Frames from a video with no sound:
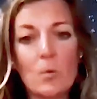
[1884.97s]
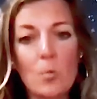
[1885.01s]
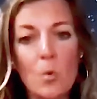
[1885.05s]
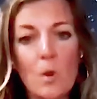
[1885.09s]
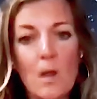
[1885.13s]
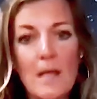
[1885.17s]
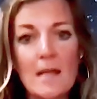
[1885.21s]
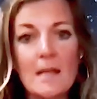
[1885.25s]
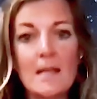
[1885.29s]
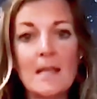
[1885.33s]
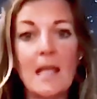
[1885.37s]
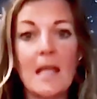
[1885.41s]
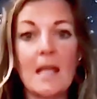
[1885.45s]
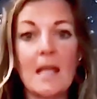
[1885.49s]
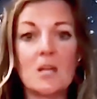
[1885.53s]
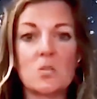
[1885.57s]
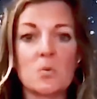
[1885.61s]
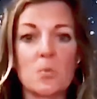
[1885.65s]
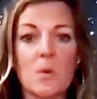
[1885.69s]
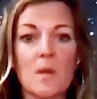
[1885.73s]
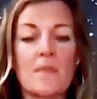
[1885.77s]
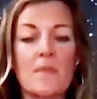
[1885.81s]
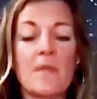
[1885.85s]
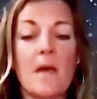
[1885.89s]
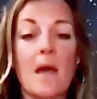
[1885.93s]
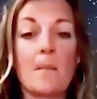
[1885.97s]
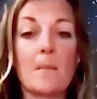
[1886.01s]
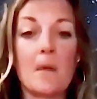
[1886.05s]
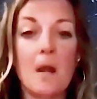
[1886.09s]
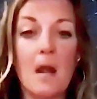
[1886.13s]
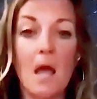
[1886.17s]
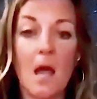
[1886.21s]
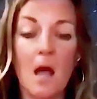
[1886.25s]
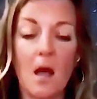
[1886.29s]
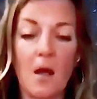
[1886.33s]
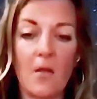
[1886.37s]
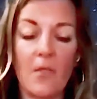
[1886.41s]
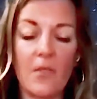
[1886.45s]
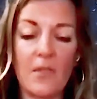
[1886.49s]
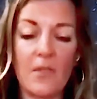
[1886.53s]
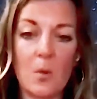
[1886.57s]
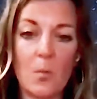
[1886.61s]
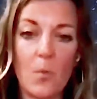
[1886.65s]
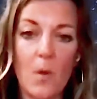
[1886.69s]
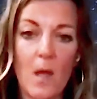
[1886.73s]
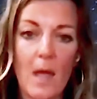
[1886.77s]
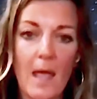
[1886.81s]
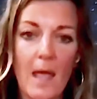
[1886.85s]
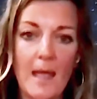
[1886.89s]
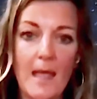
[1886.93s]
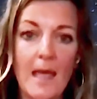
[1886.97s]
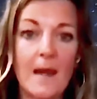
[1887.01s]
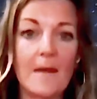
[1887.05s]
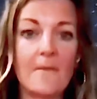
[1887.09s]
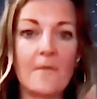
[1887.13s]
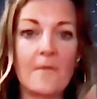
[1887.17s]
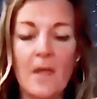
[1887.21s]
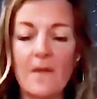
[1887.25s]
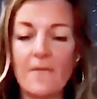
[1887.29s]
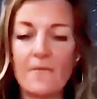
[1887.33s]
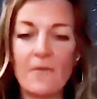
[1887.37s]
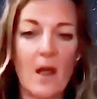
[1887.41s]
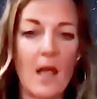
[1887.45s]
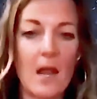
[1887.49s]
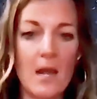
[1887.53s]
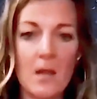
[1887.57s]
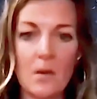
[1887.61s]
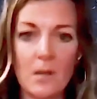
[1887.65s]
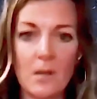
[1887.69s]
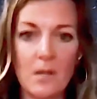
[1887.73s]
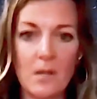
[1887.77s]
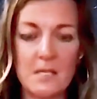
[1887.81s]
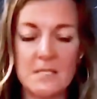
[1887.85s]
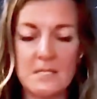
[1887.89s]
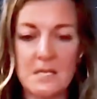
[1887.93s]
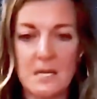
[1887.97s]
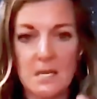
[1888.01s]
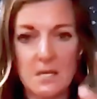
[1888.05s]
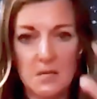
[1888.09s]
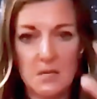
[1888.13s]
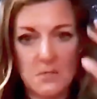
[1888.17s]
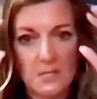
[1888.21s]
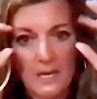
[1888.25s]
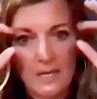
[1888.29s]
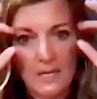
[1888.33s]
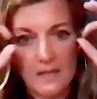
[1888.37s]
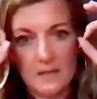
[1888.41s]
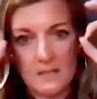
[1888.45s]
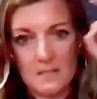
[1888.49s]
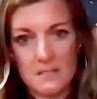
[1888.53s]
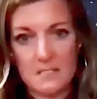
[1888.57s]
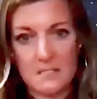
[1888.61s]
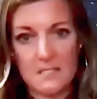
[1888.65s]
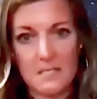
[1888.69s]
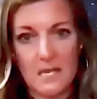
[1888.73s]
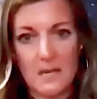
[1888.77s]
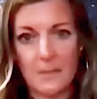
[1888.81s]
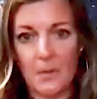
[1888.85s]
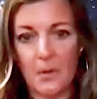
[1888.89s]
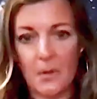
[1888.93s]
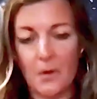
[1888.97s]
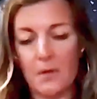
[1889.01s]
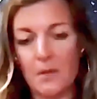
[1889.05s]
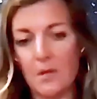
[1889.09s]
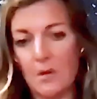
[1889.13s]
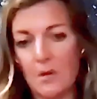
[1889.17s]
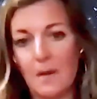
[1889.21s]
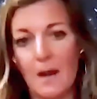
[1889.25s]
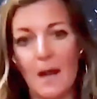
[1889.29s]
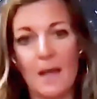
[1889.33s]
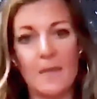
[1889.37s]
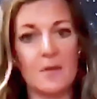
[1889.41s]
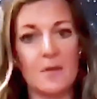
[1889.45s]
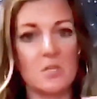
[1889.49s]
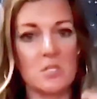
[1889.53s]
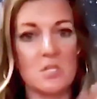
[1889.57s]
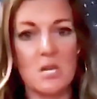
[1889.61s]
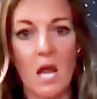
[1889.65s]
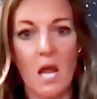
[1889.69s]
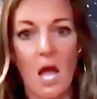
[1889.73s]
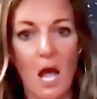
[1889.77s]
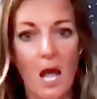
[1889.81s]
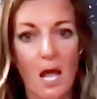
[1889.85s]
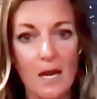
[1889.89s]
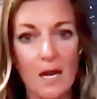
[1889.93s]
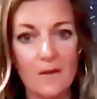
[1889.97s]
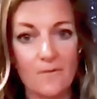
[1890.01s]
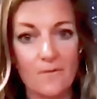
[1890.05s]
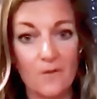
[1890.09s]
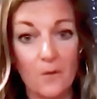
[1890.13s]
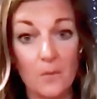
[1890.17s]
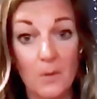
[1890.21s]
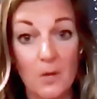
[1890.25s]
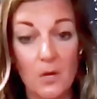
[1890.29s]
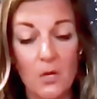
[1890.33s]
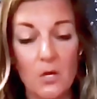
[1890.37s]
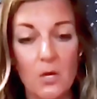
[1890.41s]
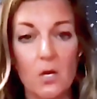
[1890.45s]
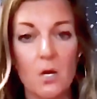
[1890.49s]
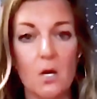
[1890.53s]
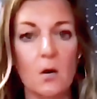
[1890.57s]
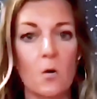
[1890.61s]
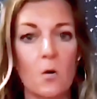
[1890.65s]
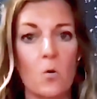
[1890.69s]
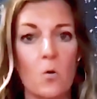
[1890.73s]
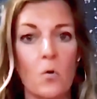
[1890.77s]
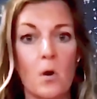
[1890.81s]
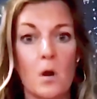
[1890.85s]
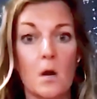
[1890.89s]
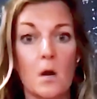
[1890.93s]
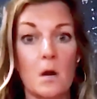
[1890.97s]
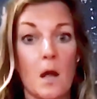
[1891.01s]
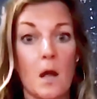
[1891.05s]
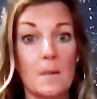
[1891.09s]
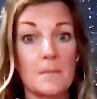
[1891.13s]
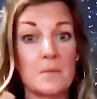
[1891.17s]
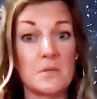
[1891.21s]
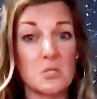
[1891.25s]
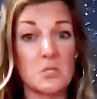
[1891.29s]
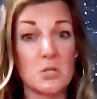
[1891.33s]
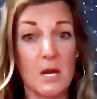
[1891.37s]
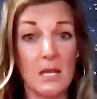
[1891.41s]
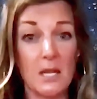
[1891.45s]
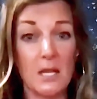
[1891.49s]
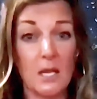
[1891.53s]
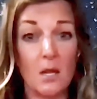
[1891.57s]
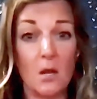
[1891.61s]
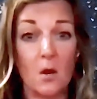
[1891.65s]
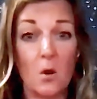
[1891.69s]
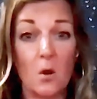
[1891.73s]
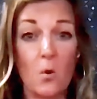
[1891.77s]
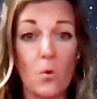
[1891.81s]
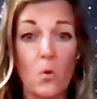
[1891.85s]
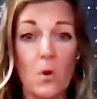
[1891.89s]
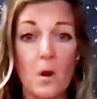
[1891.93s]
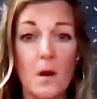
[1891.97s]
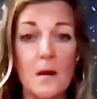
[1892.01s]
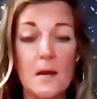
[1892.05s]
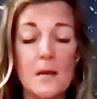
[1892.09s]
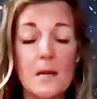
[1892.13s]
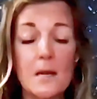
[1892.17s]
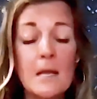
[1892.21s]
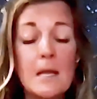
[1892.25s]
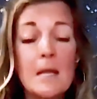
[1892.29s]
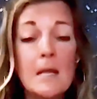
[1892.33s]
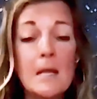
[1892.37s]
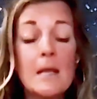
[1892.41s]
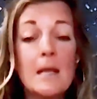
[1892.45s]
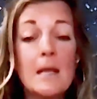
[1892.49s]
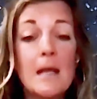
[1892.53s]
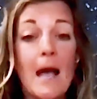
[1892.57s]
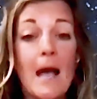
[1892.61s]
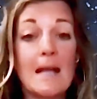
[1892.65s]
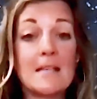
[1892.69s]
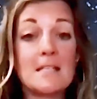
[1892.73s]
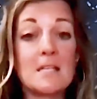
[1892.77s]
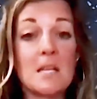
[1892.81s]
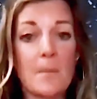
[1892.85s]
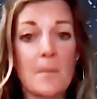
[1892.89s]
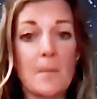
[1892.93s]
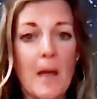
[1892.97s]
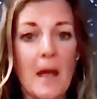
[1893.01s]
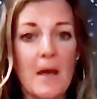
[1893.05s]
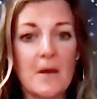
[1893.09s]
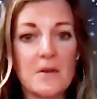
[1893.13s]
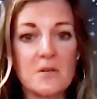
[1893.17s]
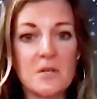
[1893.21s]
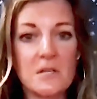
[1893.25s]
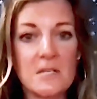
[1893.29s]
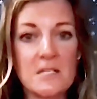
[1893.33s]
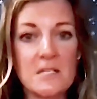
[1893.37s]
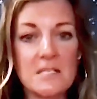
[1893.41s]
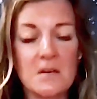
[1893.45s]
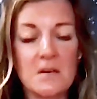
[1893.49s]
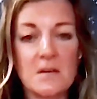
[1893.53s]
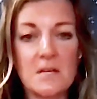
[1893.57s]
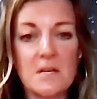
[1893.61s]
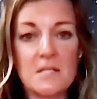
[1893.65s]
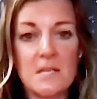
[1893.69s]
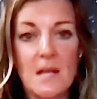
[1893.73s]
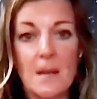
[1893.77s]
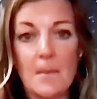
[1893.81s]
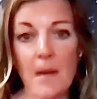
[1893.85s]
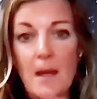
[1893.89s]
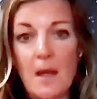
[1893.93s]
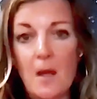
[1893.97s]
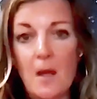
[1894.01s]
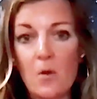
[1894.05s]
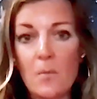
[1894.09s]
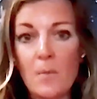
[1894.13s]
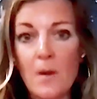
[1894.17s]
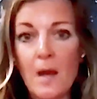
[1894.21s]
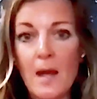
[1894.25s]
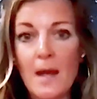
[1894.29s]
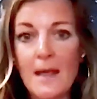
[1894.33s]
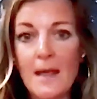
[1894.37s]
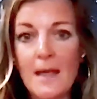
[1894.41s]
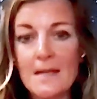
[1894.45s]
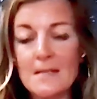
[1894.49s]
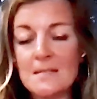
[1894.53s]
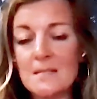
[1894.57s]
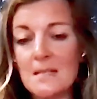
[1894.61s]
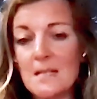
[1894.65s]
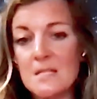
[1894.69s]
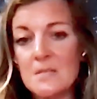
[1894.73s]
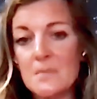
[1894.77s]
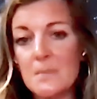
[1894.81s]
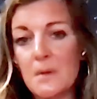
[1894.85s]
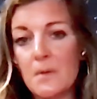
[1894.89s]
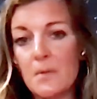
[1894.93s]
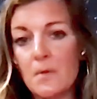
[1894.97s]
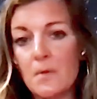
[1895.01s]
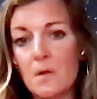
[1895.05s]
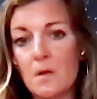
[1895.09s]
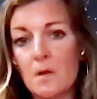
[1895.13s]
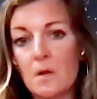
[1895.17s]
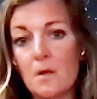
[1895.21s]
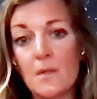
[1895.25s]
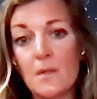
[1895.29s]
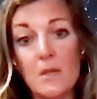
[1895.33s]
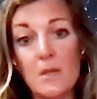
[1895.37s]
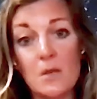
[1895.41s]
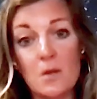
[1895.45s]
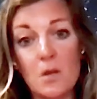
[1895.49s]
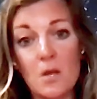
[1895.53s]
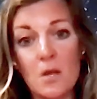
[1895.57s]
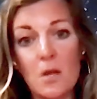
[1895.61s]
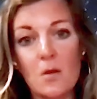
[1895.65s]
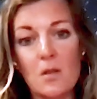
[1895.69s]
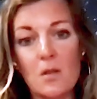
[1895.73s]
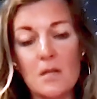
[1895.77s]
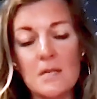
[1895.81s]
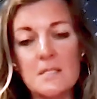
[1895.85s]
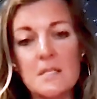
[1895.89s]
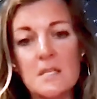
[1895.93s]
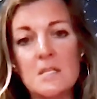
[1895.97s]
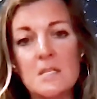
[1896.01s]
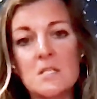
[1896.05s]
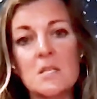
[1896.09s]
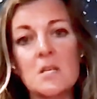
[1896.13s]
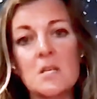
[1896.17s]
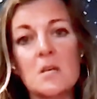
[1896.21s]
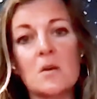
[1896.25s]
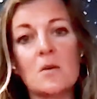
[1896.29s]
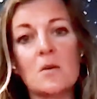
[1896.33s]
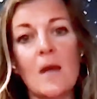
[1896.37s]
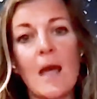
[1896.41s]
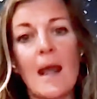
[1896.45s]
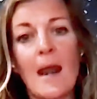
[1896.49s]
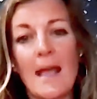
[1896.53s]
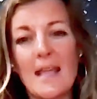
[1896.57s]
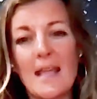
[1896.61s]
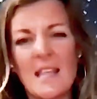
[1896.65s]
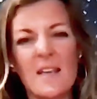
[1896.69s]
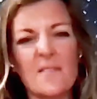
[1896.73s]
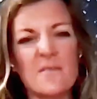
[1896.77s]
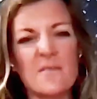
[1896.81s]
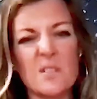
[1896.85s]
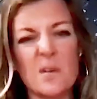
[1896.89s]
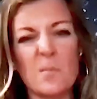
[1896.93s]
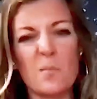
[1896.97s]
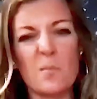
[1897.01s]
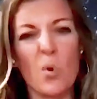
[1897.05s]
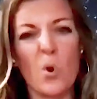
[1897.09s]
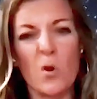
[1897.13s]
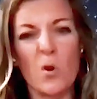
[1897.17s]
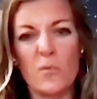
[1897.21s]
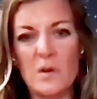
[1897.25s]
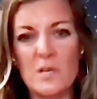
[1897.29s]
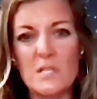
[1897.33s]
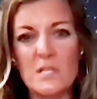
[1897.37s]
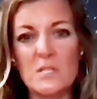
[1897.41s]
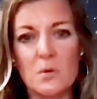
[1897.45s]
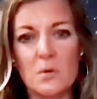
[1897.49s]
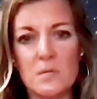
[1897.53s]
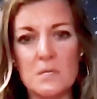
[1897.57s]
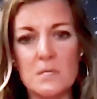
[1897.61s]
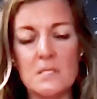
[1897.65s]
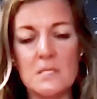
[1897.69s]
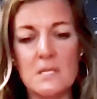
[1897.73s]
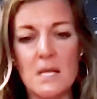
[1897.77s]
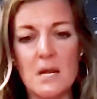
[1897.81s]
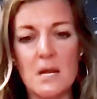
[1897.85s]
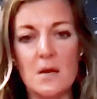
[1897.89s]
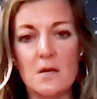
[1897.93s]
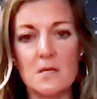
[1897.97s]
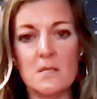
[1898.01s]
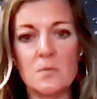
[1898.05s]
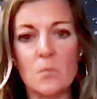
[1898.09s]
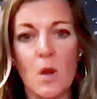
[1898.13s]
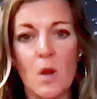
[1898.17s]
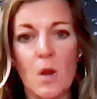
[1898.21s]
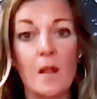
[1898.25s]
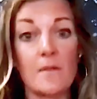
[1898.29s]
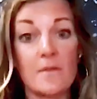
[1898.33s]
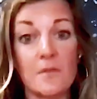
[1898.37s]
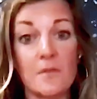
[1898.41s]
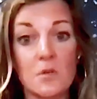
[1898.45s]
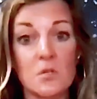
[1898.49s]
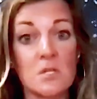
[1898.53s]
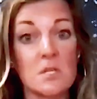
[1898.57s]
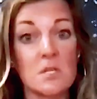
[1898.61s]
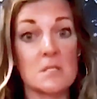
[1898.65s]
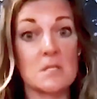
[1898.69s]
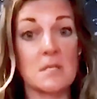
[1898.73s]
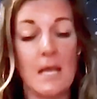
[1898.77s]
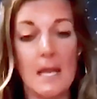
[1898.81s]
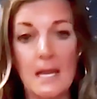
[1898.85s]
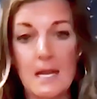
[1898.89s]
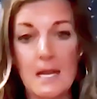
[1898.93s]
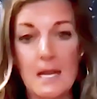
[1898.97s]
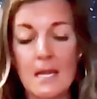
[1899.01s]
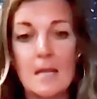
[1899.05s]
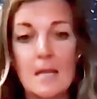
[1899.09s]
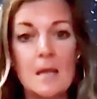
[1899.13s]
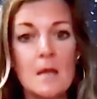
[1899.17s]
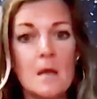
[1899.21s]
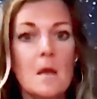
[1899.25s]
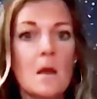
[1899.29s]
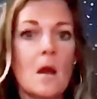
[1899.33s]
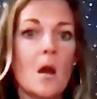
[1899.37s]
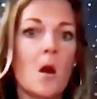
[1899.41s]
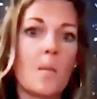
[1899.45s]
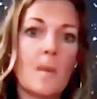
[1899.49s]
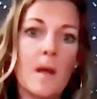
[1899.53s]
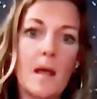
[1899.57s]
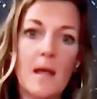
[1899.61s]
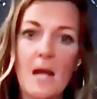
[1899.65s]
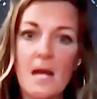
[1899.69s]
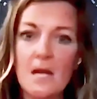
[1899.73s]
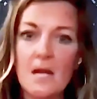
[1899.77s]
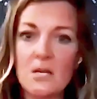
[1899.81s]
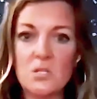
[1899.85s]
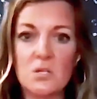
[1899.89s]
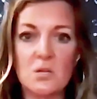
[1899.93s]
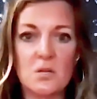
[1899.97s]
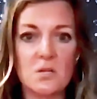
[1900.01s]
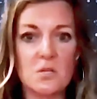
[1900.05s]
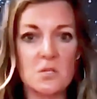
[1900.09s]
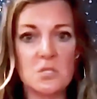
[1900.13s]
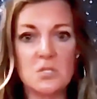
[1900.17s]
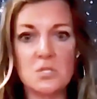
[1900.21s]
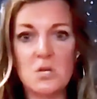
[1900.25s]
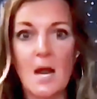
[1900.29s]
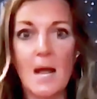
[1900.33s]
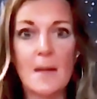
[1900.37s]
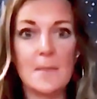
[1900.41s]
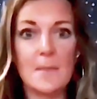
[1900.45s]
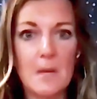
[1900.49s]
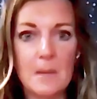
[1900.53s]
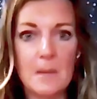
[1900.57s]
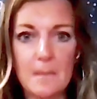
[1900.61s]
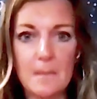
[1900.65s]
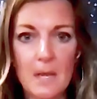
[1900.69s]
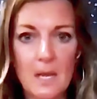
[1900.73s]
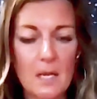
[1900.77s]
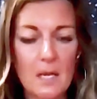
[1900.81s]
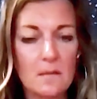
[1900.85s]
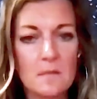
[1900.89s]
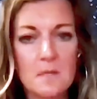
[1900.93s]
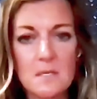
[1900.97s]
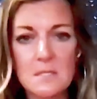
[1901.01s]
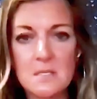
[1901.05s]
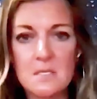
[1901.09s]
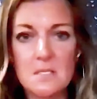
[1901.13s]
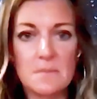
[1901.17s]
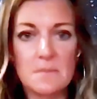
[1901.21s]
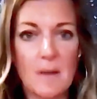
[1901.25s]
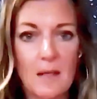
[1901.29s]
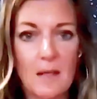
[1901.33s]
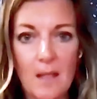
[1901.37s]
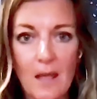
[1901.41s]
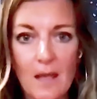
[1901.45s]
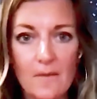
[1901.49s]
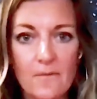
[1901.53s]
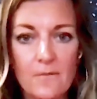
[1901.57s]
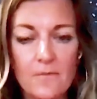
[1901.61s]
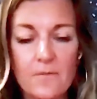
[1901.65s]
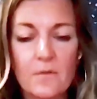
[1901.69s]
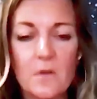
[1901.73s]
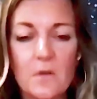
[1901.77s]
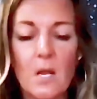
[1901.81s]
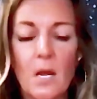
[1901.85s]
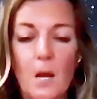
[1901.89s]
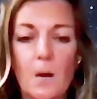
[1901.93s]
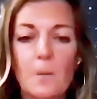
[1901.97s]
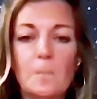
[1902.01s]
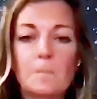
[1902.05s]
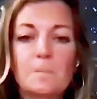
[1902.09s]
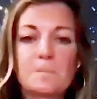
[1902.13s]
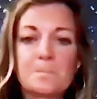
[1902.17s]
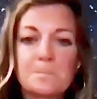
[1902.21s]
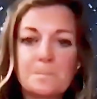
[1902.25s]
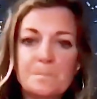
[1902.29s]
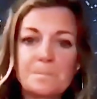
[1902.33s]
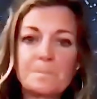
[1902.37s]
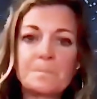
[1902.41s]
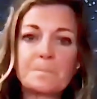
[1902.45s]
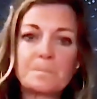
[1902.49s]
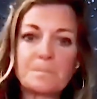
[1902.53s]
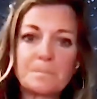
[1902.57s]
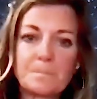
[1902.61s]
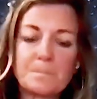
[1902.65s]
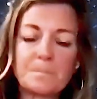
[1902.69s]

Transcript: I can engage with them in a healthy way. And if for anyone listening who's like, this is like blowing their mind, there's not familiar or I'm striking a chord, I did a boundary series on my own podcast, Let's Be Real, that you can go listen to. So and I give some more resources there as well. If you're just like, oh my gosh, you're describing me. This is my life, you know?